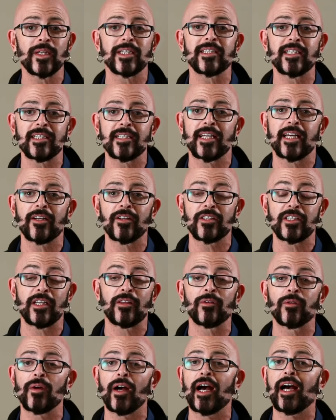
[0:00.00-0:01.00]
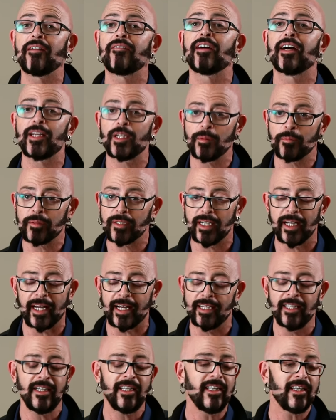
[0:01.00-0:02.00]
Weasley's energy through high-value
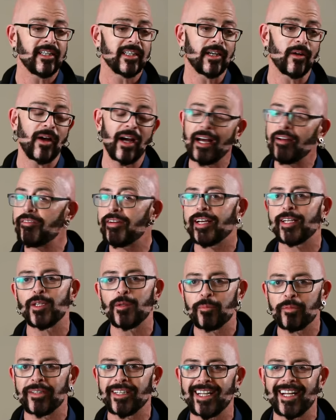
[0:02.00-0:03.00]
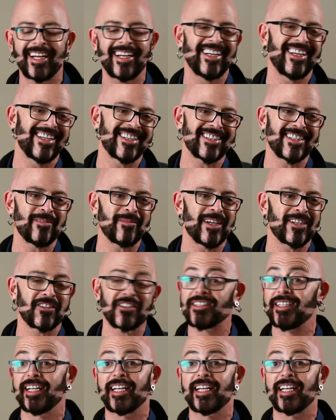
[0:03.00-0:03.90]
play. Now, high-value play isn't about just